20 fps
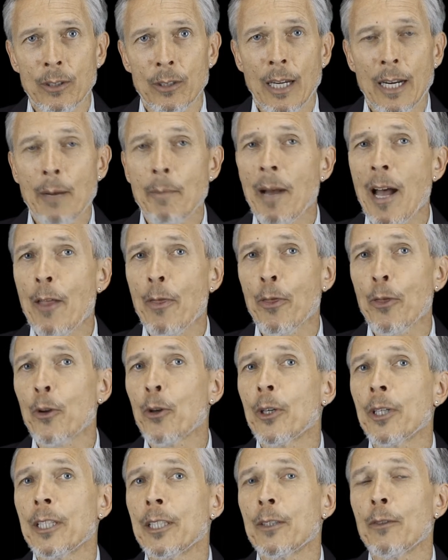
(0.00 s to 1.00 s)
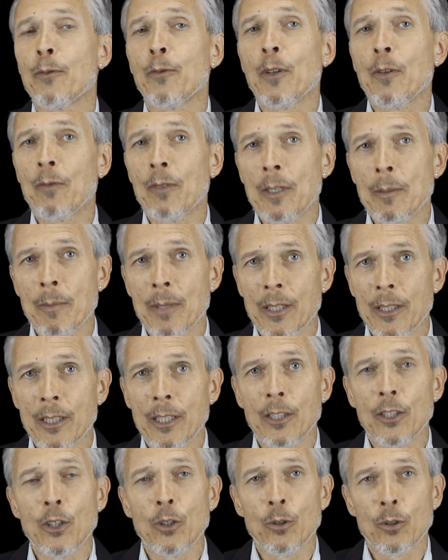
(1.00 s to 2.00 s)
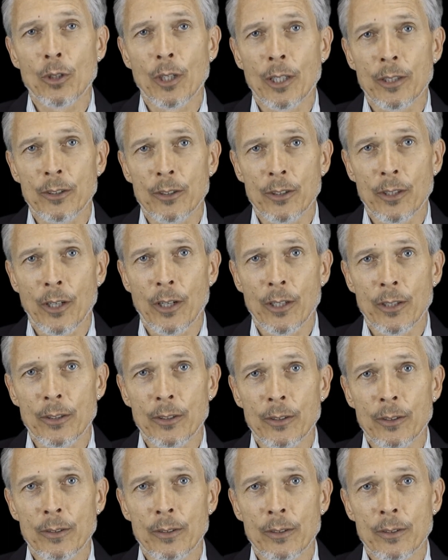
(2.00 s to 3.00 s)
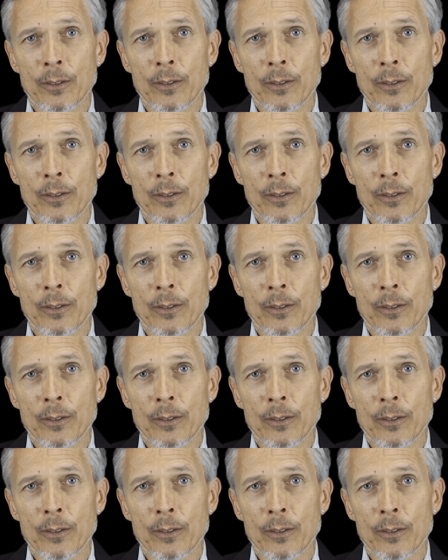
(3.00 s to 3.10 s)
and about 30 to 50 million neutron stars.